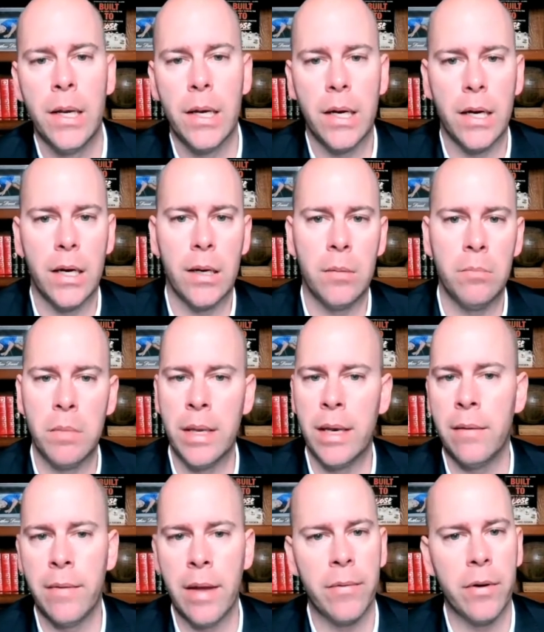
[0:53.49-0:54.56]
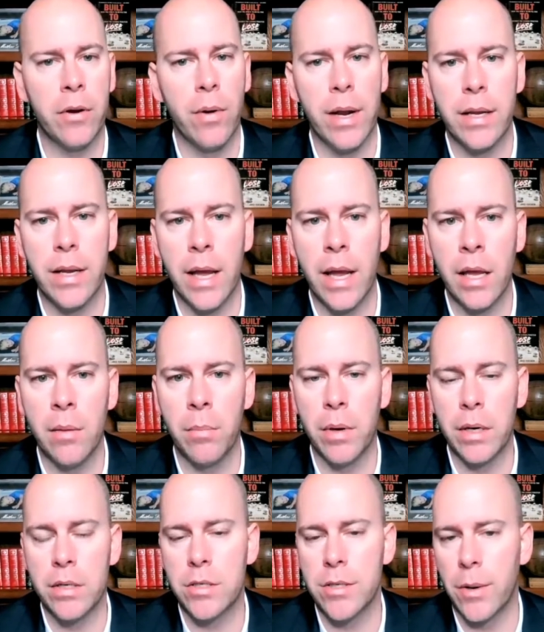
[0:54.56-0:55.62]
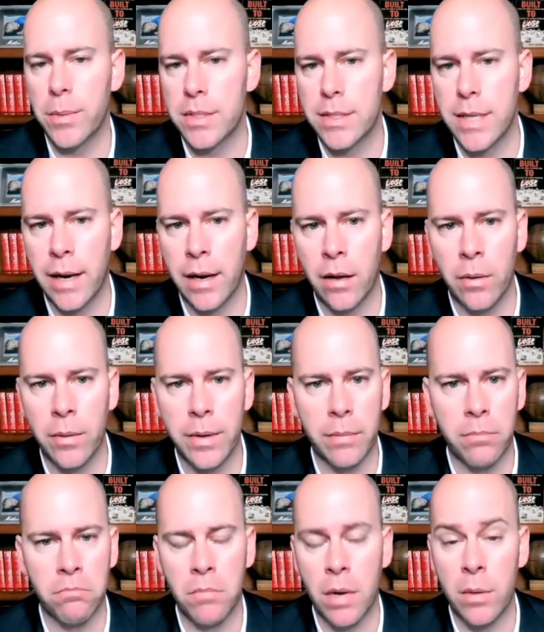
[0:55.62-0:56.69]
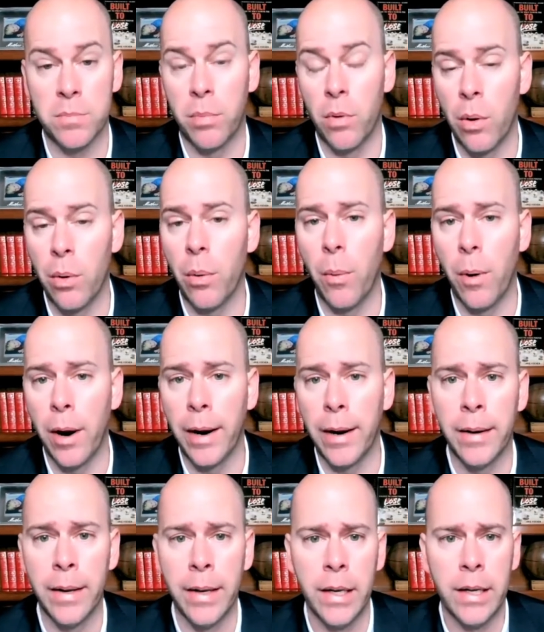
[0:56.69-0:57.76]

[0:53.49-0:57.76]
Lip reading: He didn't even have a great game, but he showed his talent, and I was blown away.